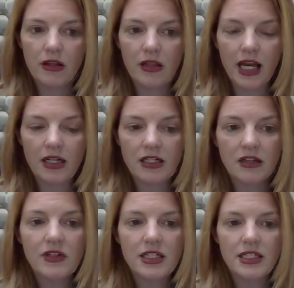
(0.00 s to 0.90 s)
the
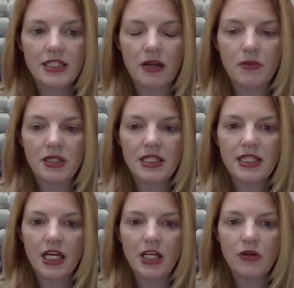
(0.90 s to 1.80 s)
activity statements
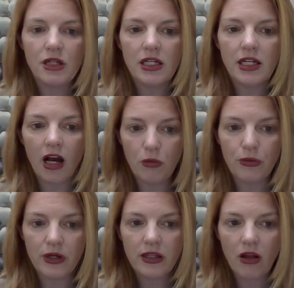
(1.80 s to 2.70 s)
that you need help
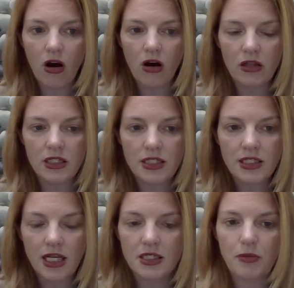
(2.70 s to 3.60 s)
with on this
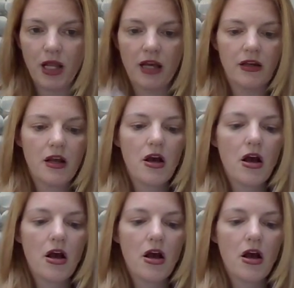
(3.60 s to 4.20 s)
test plan.